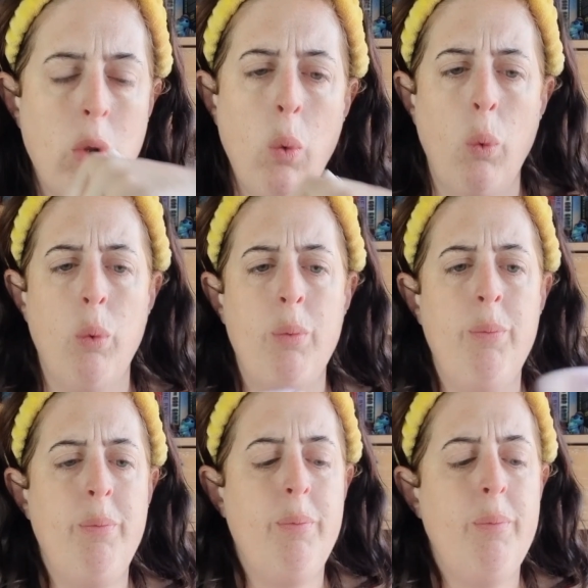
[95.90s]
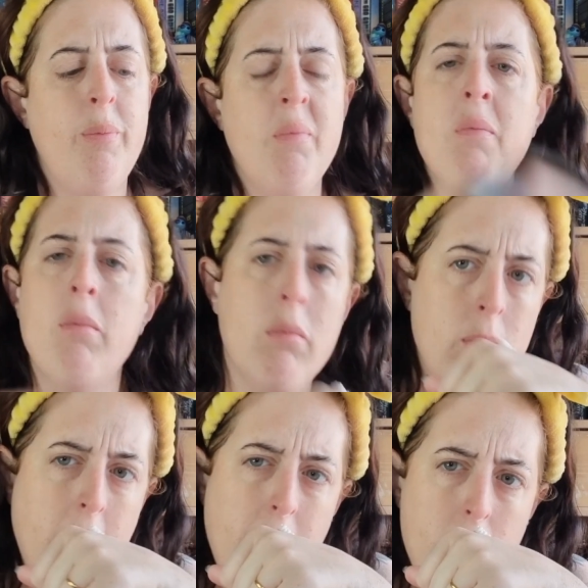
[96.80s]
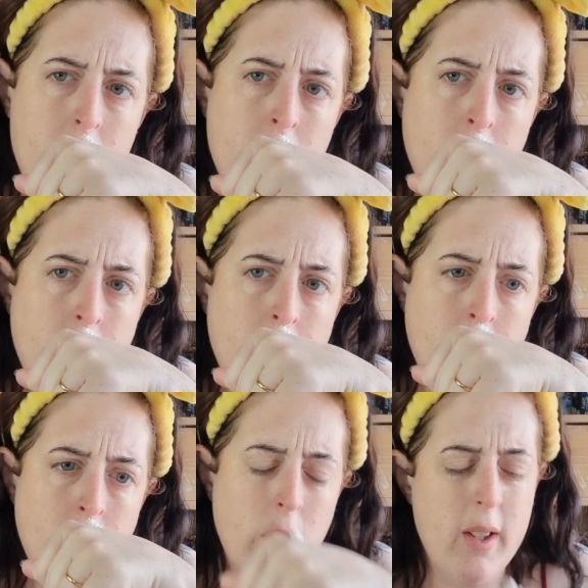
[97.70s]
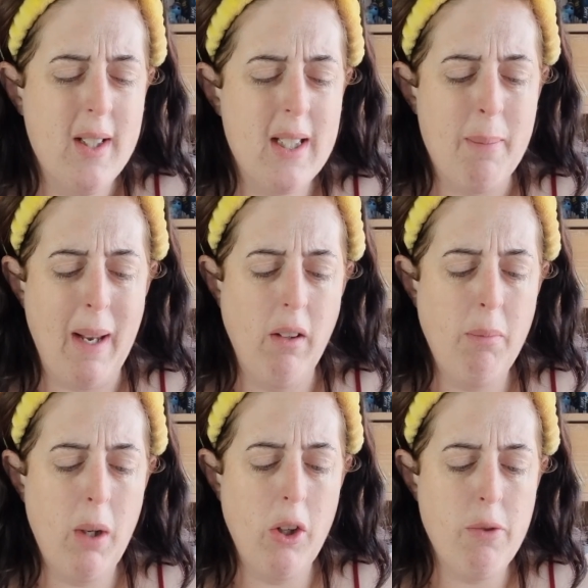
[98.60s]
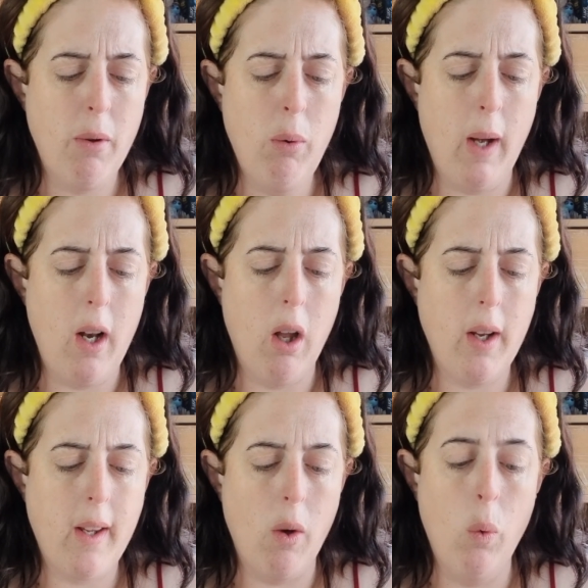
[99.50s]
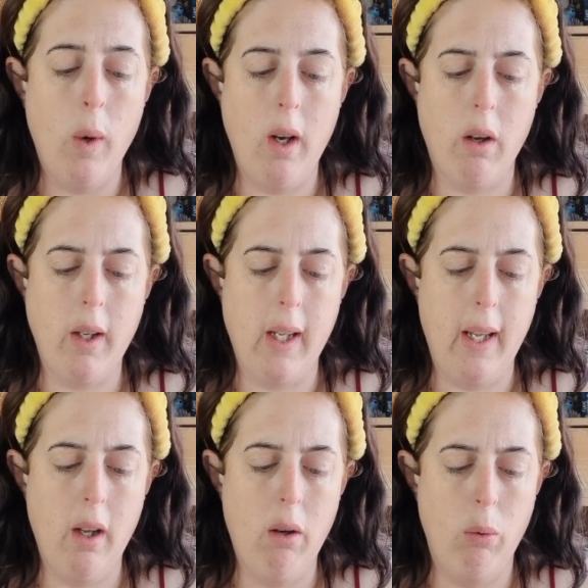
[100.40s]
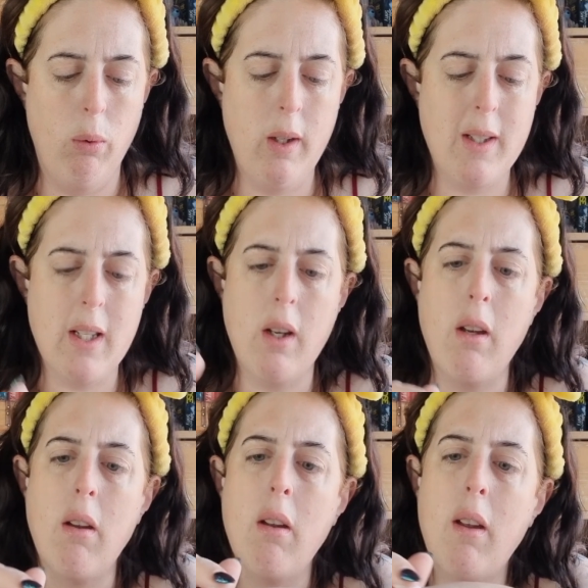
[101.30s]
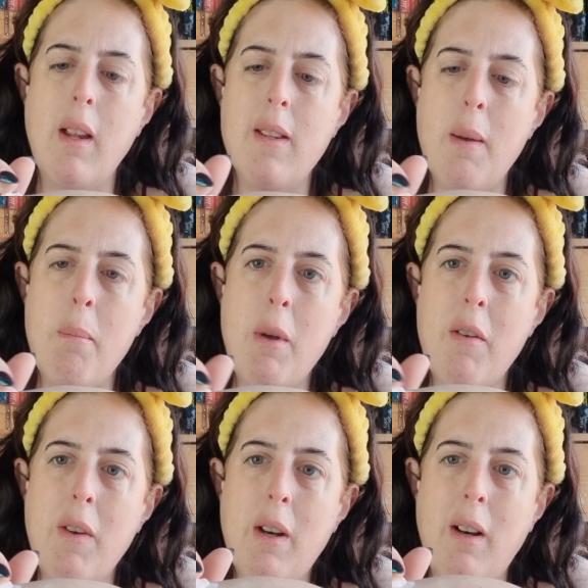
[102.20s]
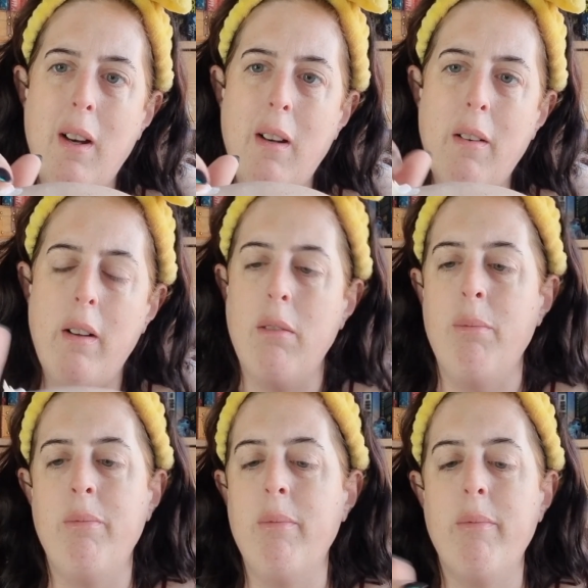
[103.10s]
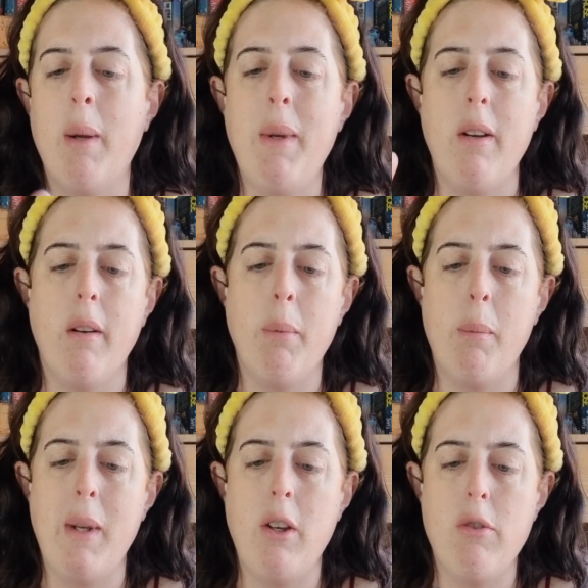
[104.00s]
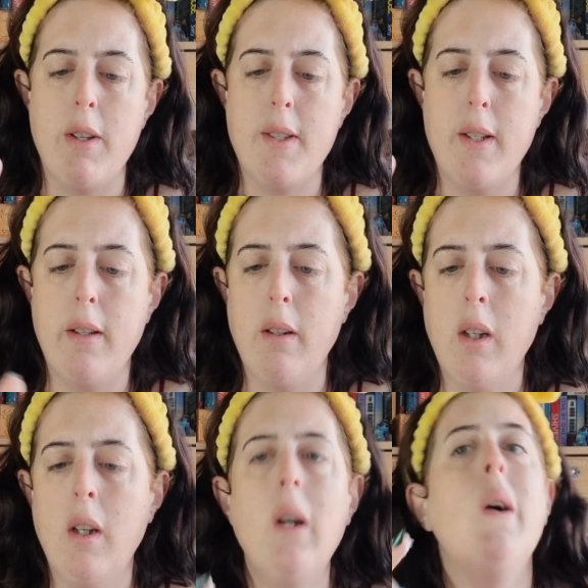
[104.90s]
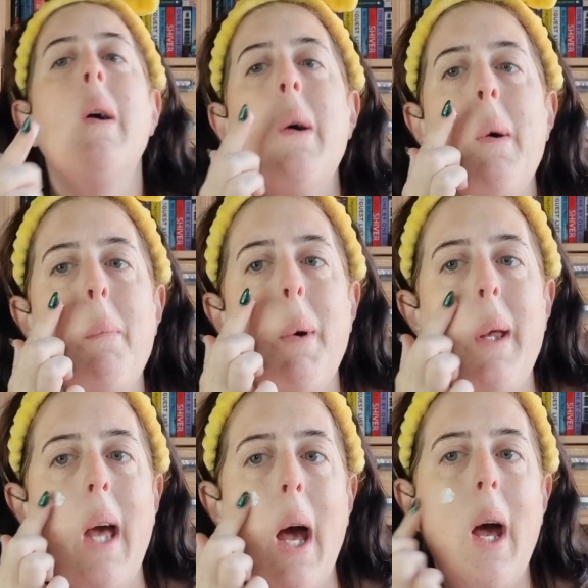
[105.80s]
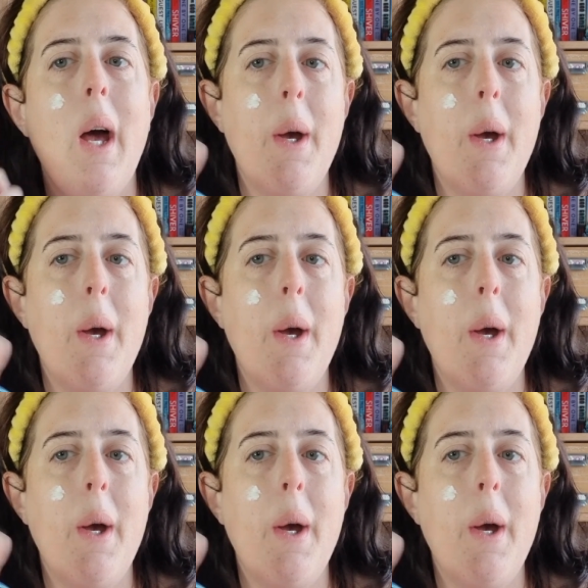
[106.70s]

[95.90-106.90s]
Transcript: Oh, hello. Does it smell of marshmallow? Oh, I like it. Oh, it's like moving. I mean, you're not probably interested, but yeah.